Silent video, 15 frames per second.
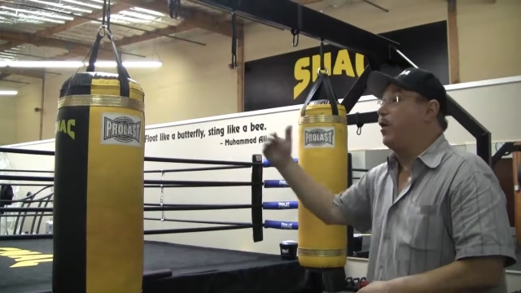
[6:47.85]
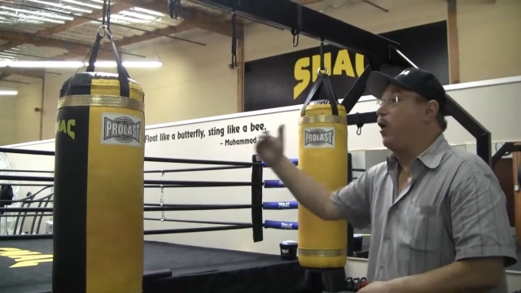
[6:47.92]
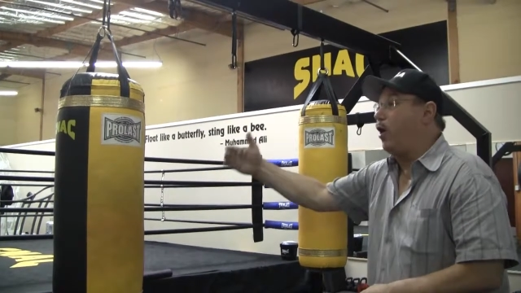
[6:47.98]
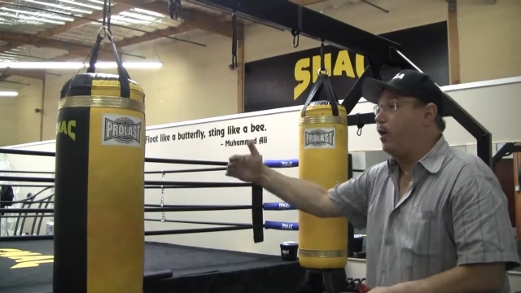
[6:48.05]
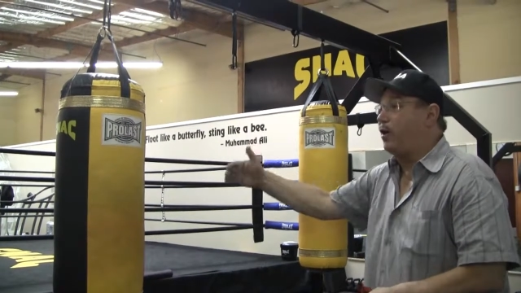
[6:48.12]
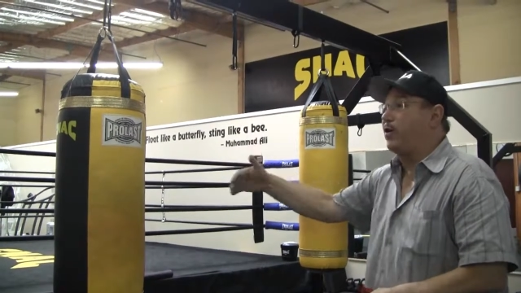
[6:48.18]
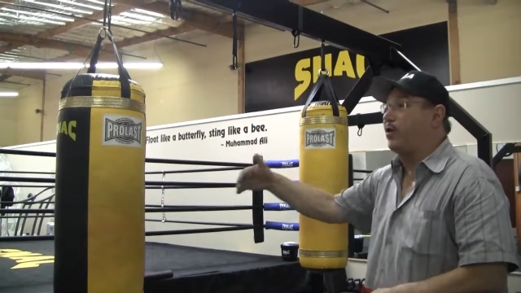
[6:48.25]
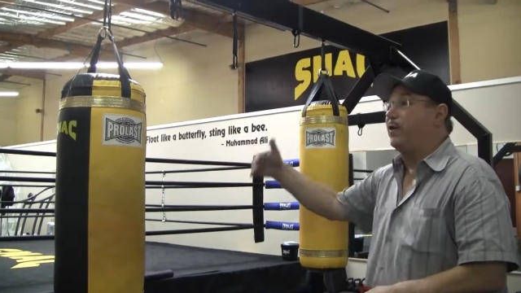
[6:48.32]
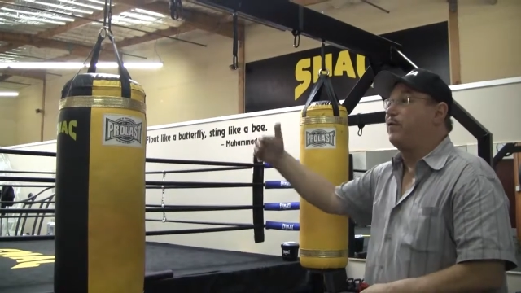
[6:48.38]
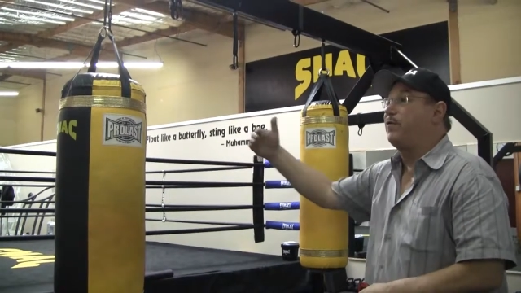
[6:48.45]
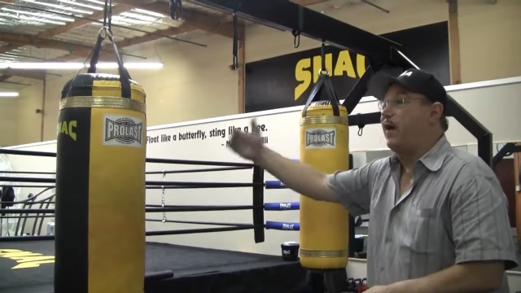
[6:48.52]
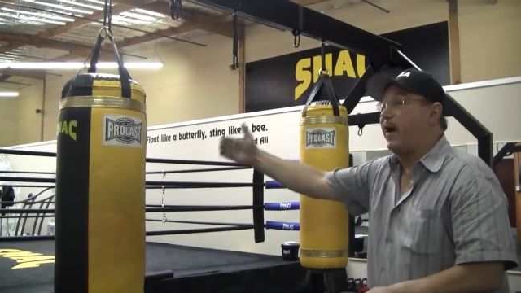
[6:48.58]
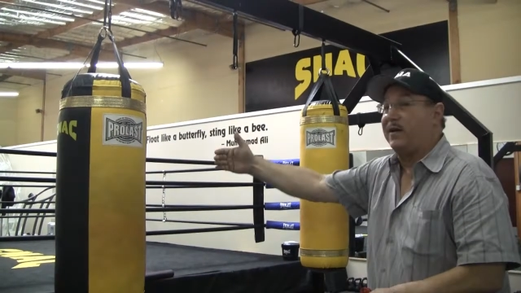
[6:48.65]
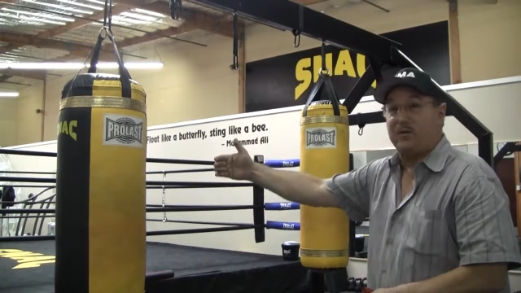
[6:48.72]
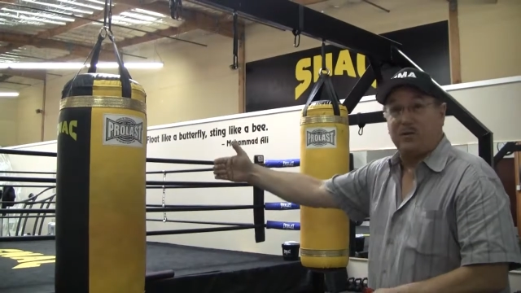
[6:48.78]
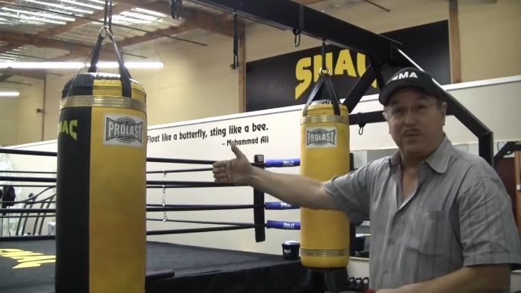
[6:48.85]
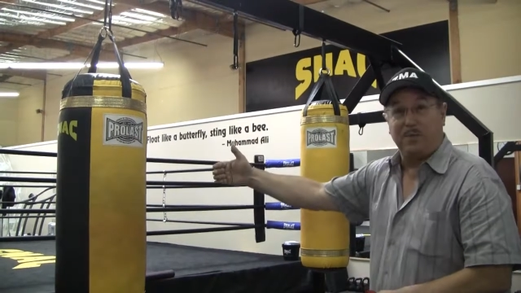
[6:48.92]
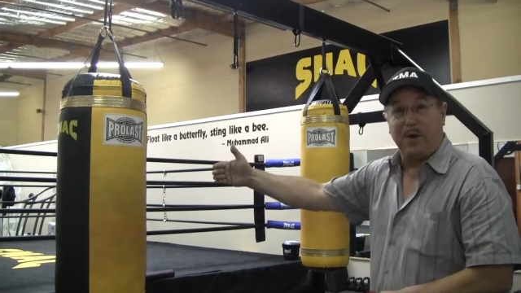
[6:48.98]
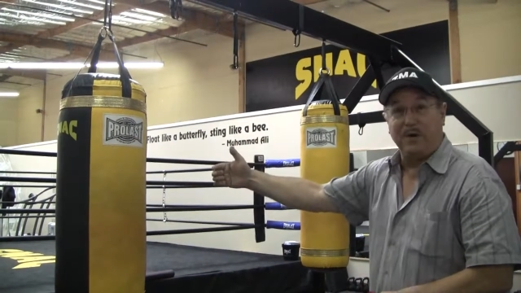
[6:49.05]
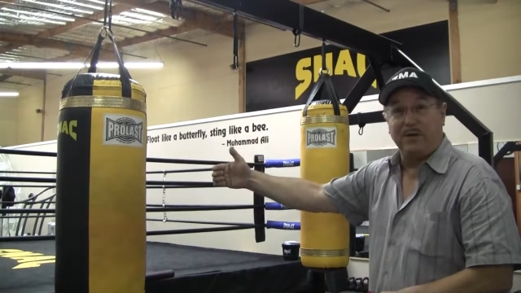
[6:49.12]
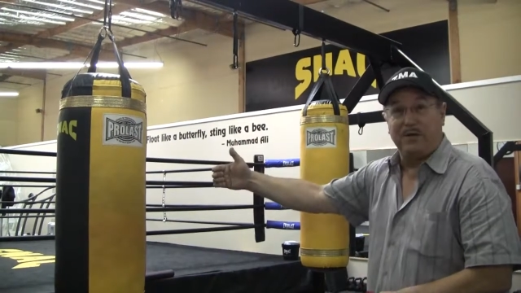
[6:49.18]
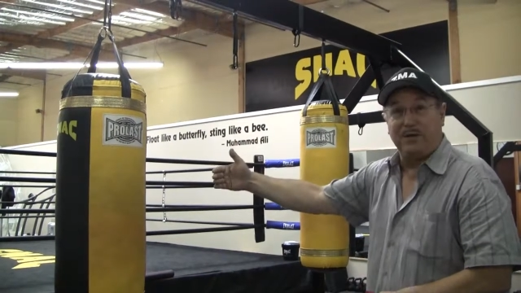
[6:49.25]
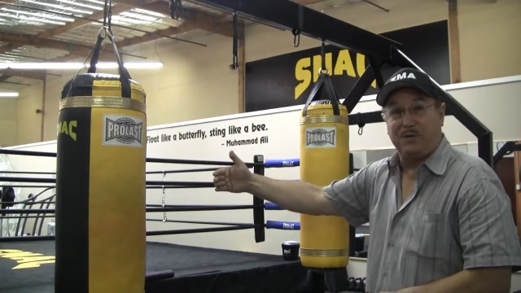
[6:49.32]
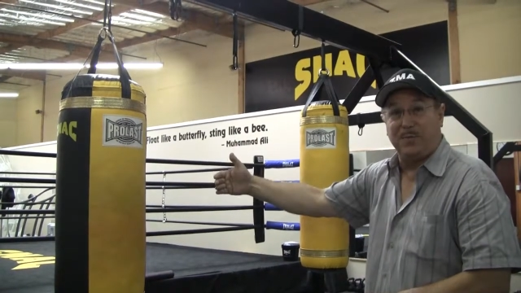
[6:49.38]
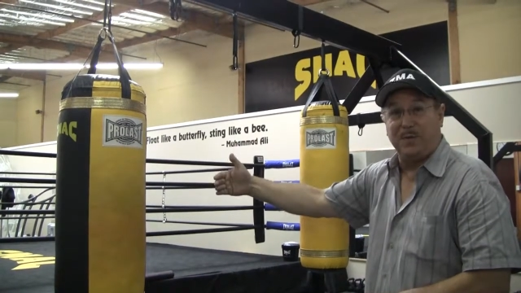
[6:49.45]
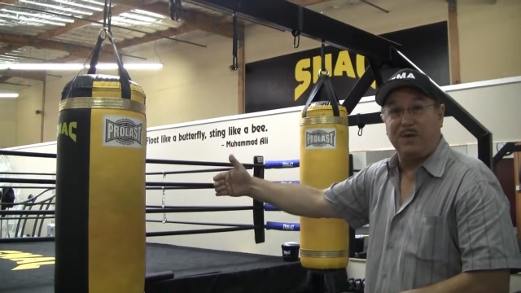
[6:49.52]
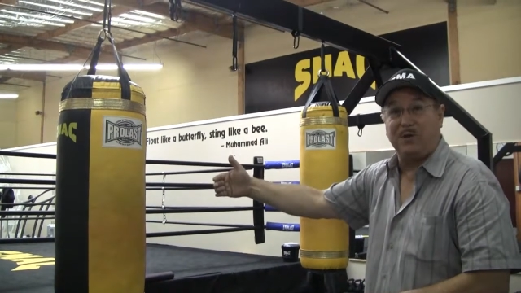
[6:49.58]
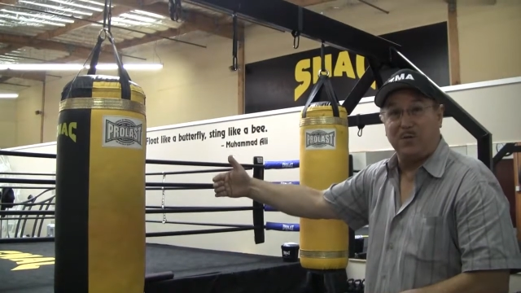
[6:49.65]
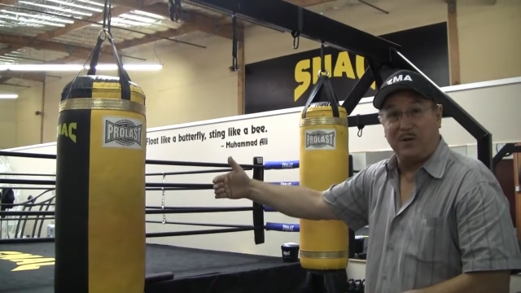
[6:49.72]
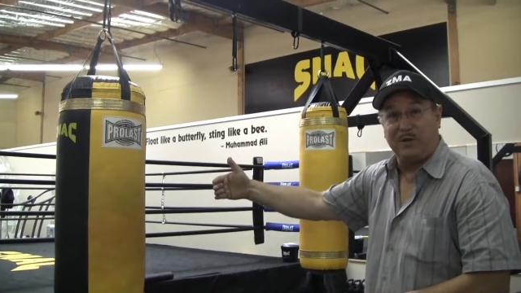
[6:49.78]
harder and faster punches
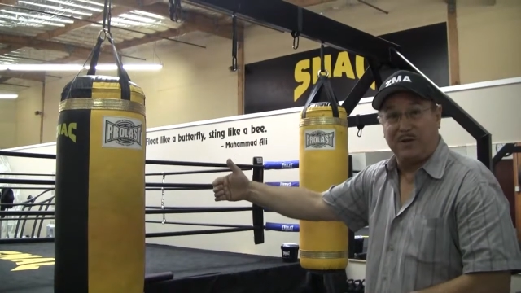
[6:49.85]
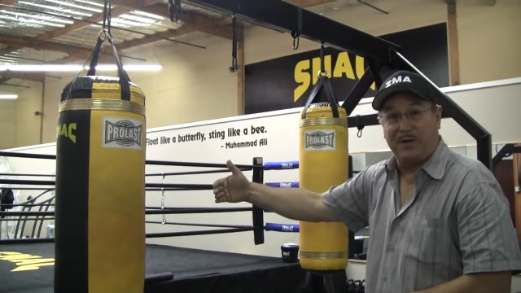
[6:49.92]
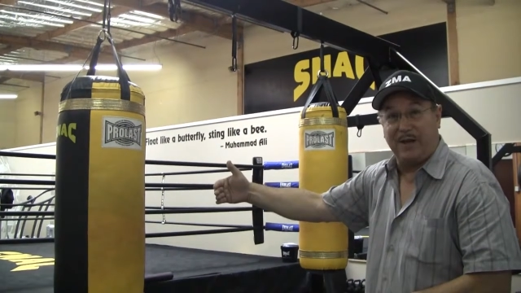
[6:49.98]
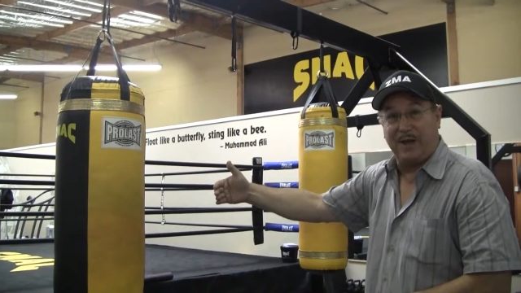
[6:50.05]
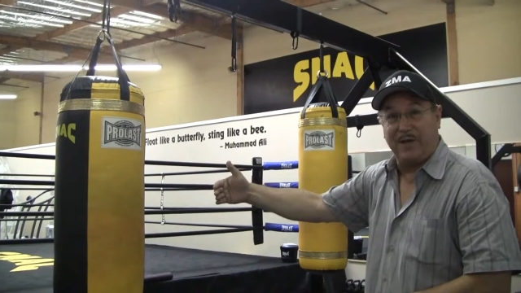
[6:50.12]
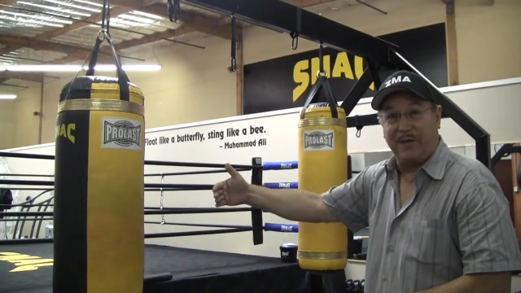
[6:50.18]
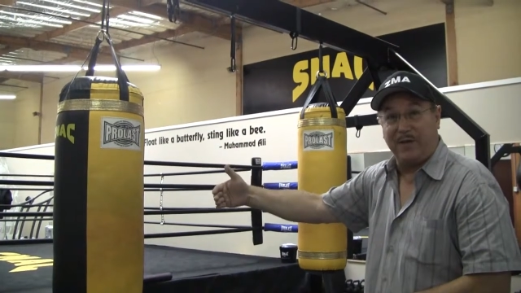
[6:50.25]
because once again,